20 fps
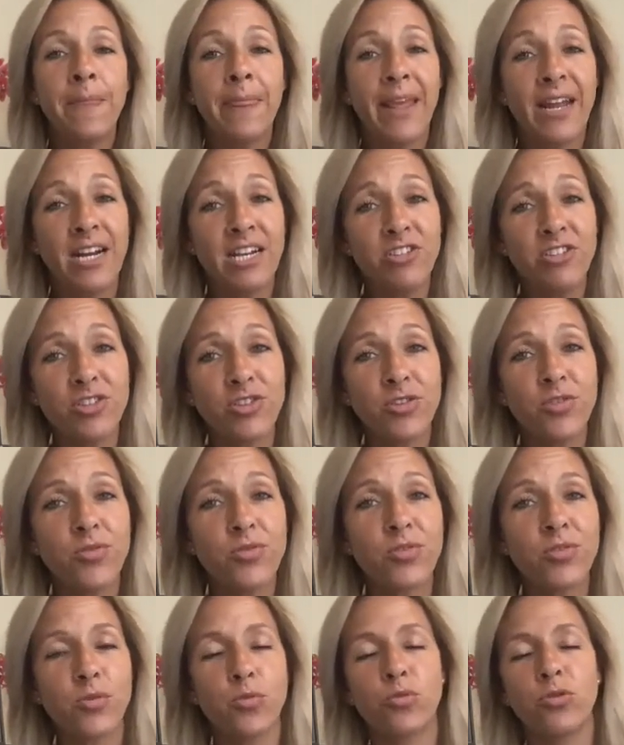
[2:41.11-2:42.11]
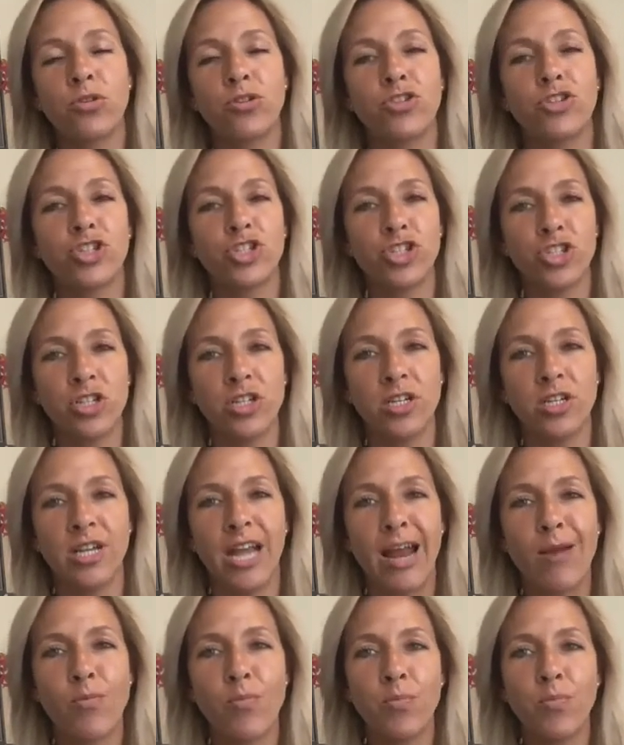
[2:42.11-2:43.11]
And I just use the word should.
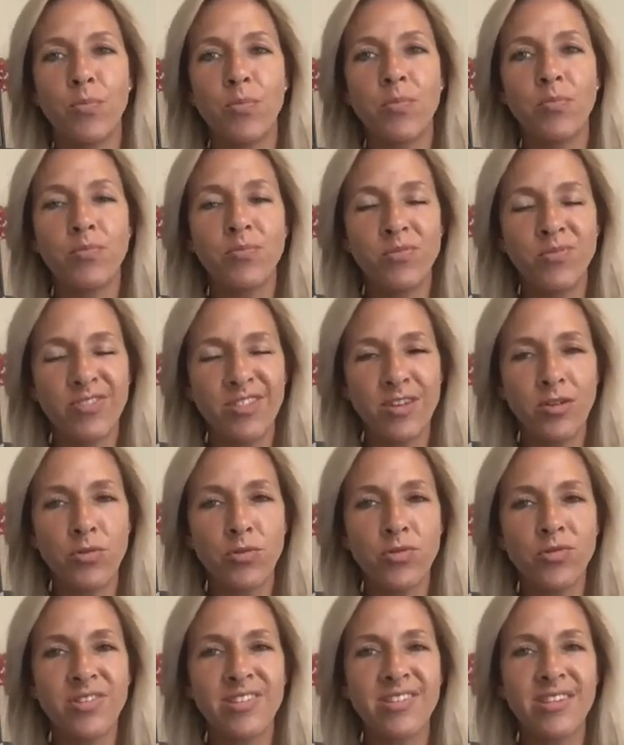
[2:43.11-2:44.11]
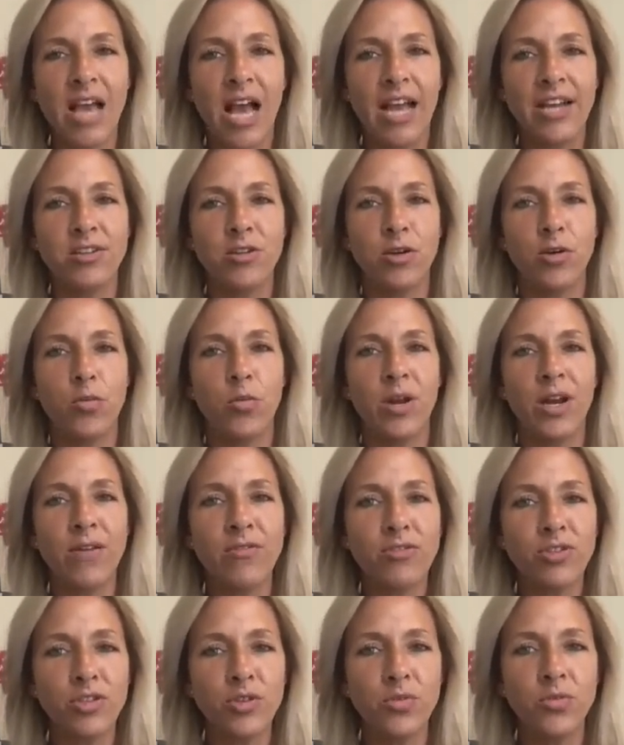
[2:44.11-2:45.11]
And little side note
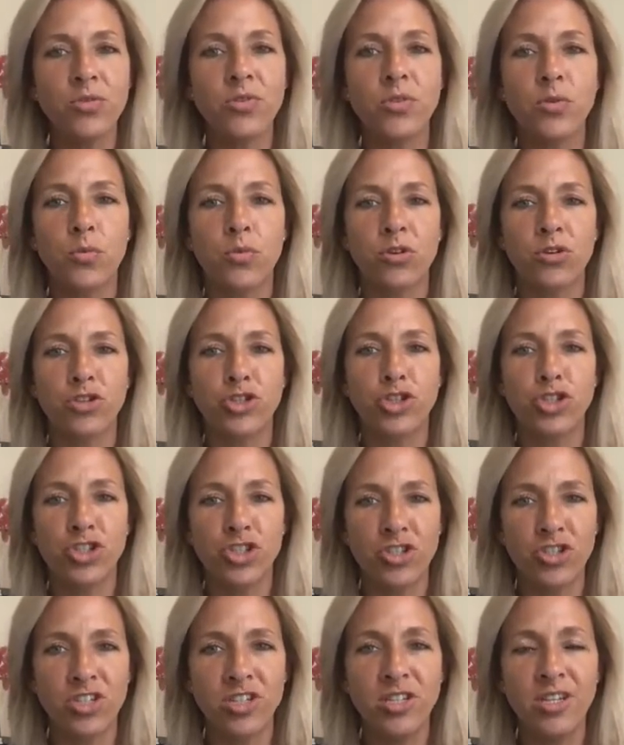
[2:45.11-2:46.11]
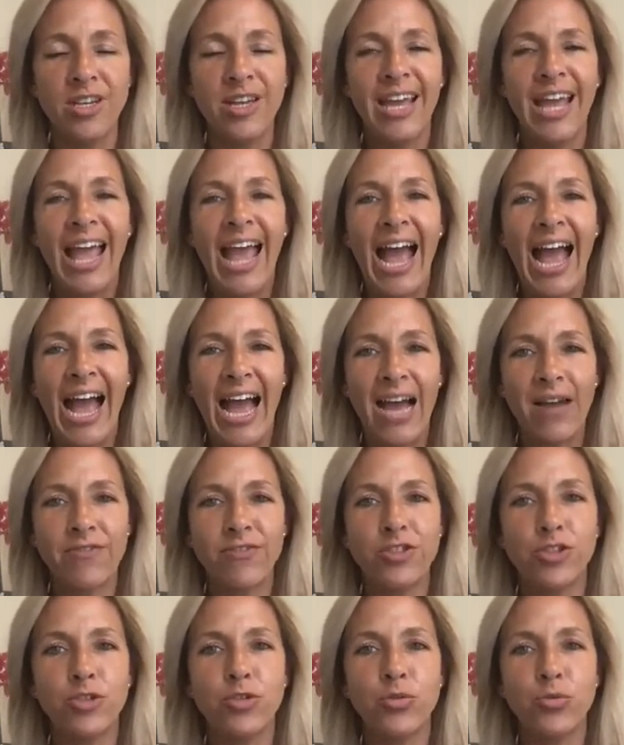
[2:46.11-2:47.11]
whenever you use the word should, have
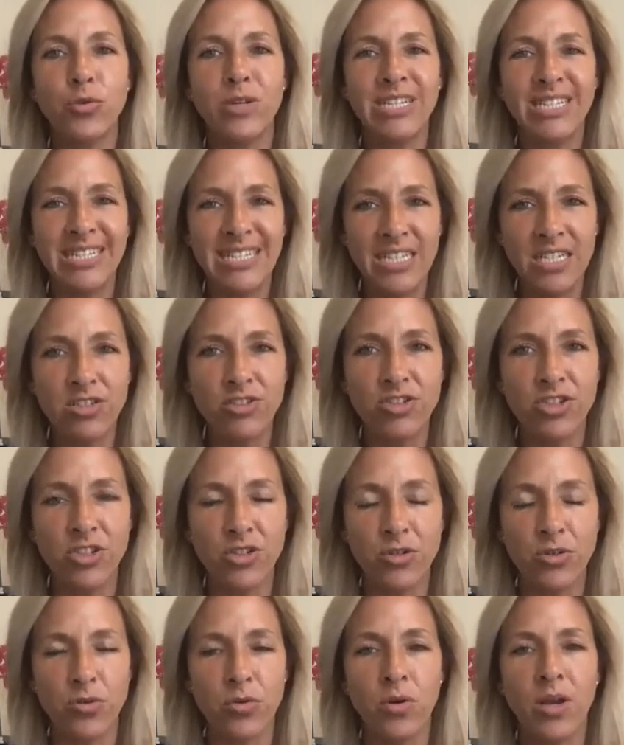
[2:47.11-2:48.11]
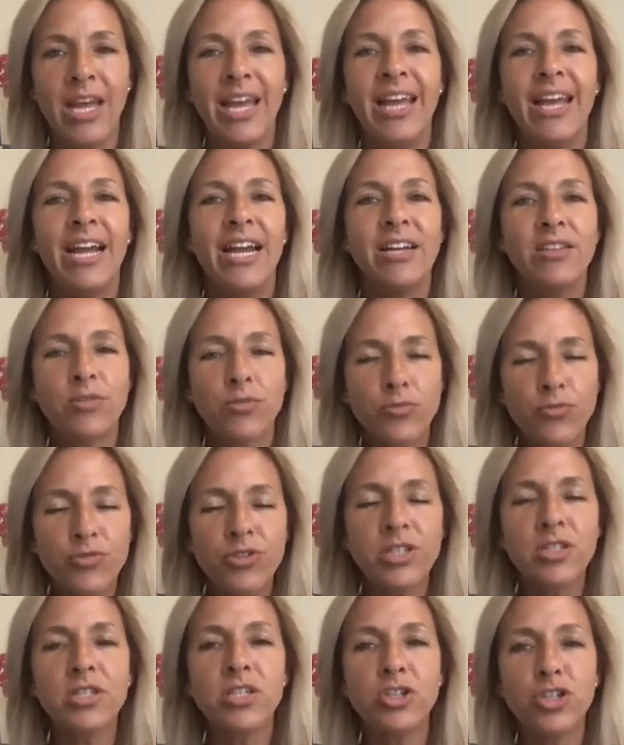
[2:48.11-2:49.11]
to, need to, it's a
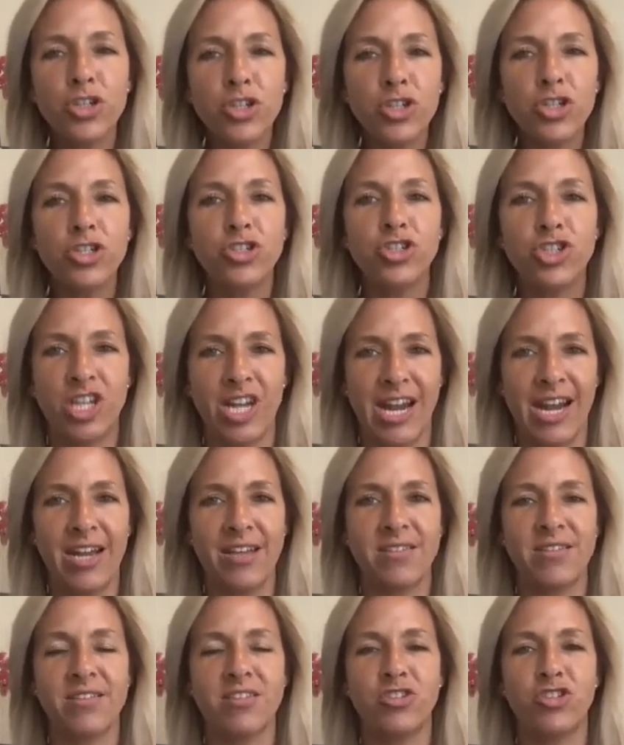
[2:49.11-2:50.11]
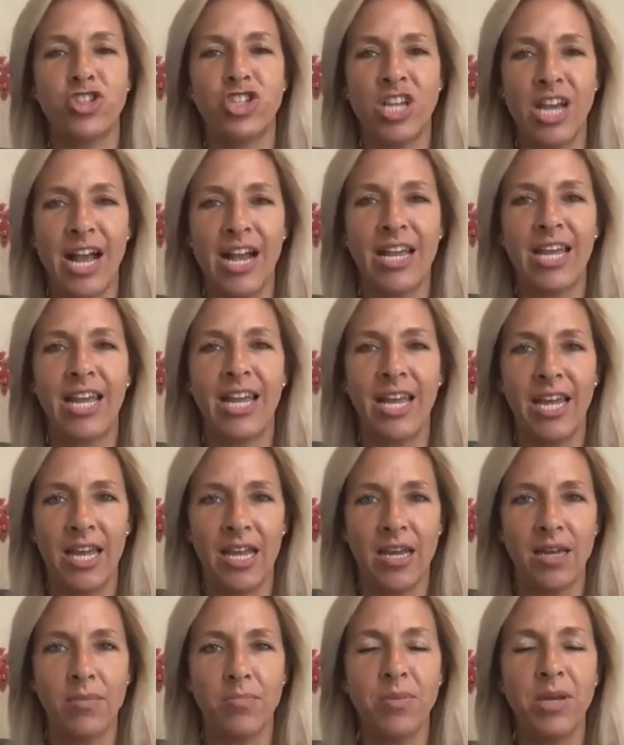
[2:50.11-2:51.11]
really good chance to check
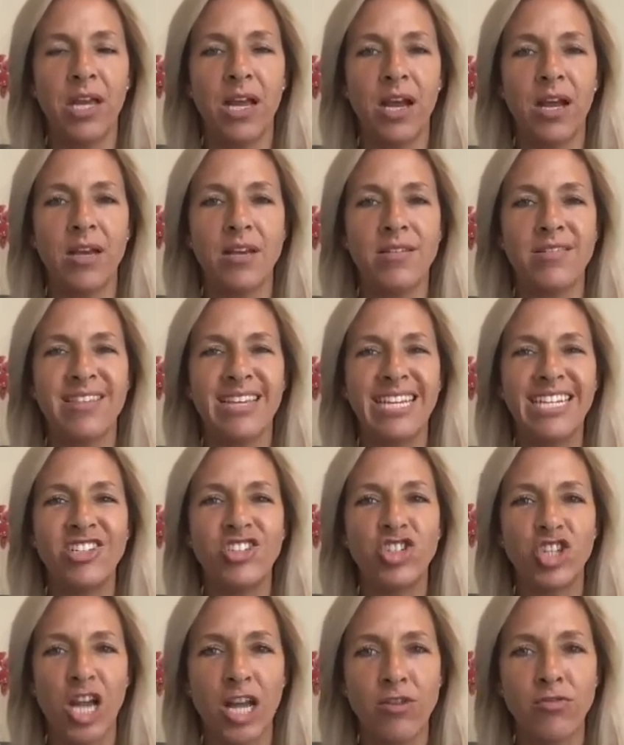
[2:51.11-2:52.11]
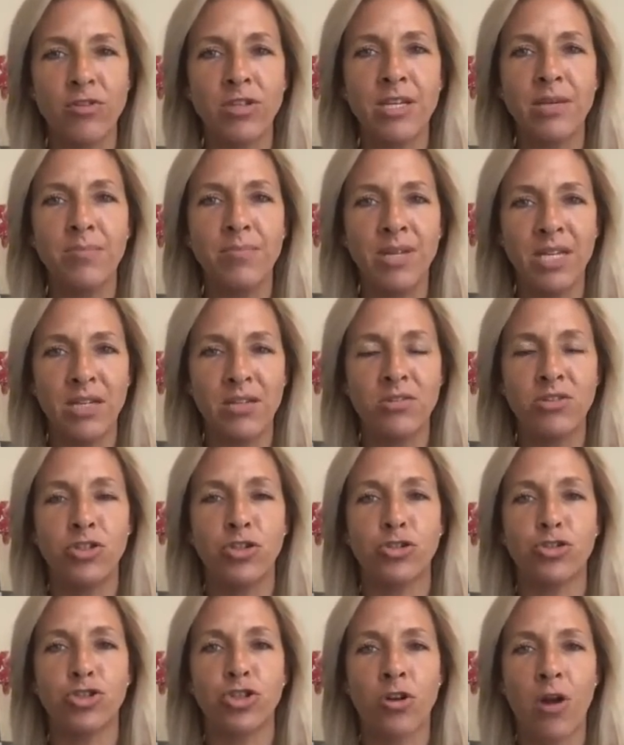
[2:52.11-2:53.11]
in because it generally means
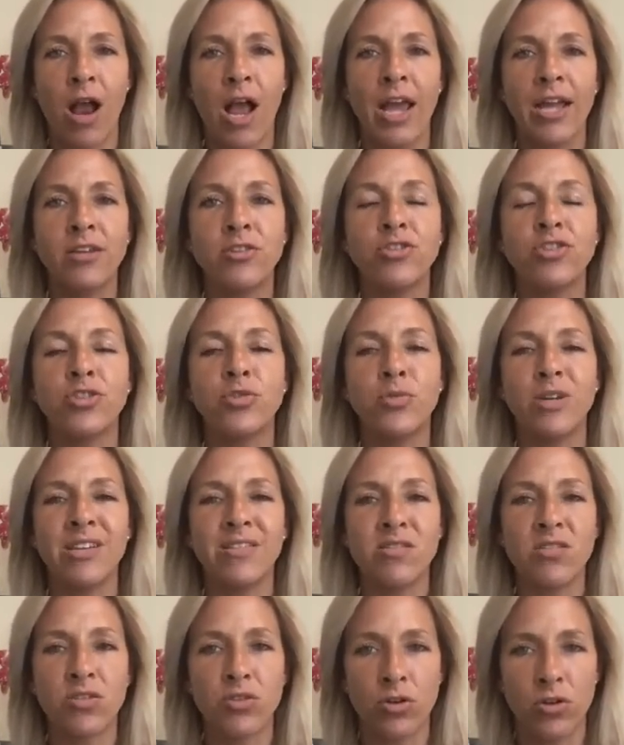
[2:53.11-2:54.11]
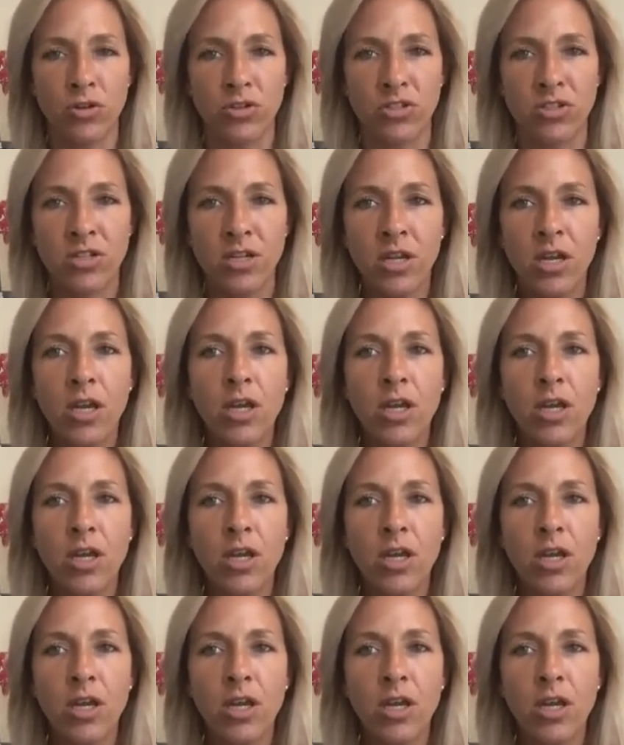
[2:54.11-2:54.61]
you're trying to insert